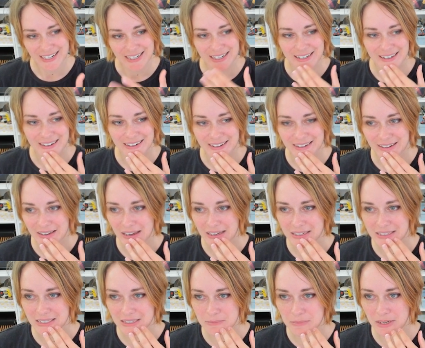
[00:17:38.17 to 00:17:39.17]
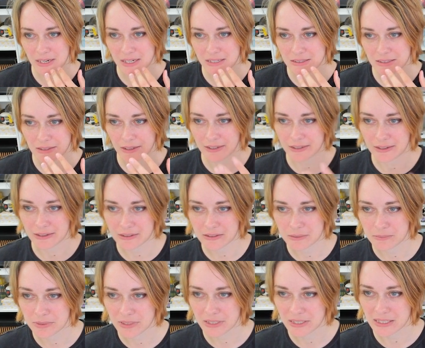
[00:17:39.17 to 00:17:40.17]
I didn't make the line art
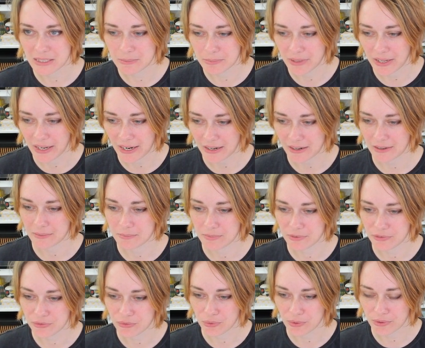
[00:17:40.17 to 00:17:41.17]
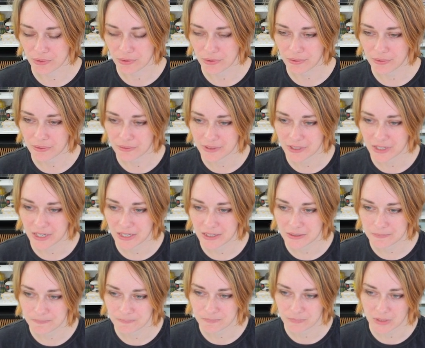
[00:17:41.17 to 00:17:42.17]
completely black before coloring it.
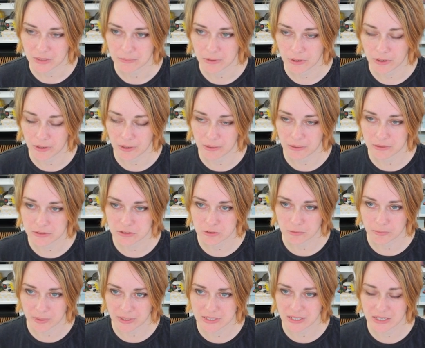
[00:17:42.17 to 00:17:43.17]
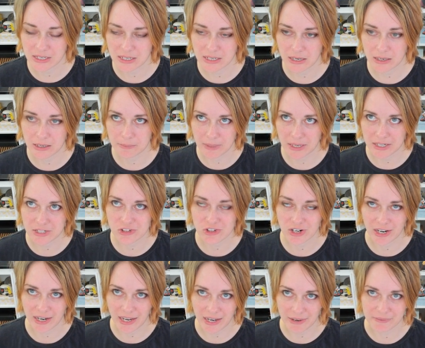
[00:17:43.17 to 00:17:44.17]
So basically I imagine I
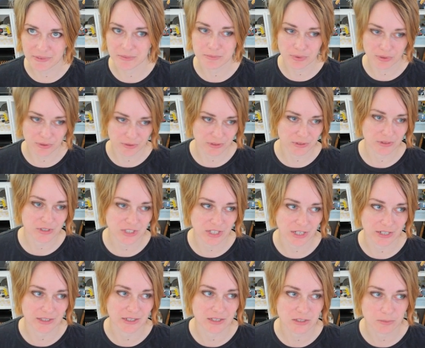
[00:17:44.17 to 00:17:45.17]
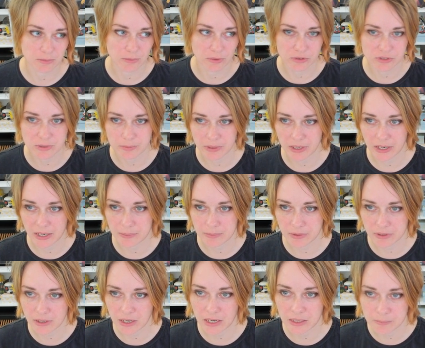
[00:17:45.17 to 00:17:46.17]
haven't set that to multiply,
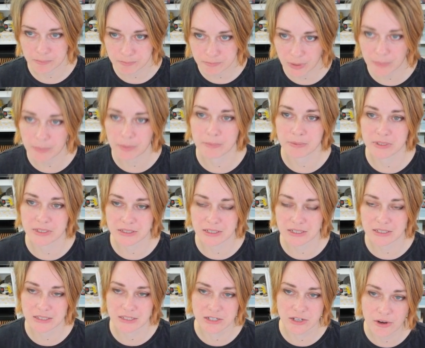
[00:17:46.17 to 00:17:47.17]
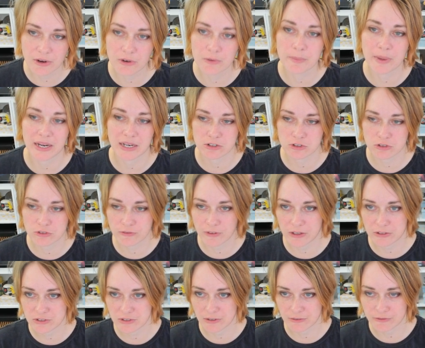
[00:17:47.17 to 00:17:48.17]
but I probably didn't know back in
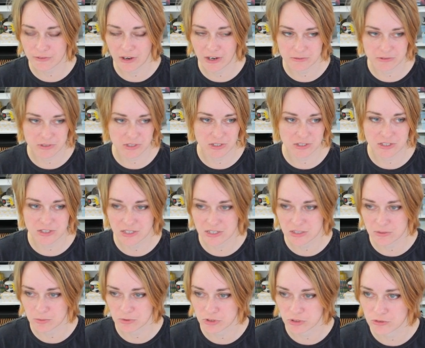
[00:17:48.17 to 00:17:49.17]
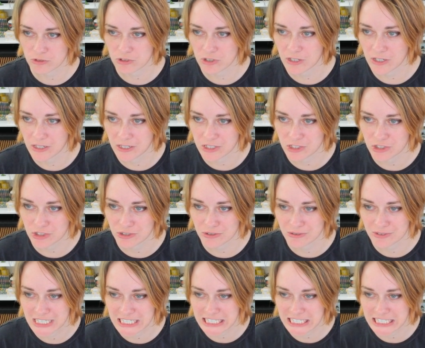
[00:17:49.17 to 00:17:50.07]
2005 since this was usually an issue.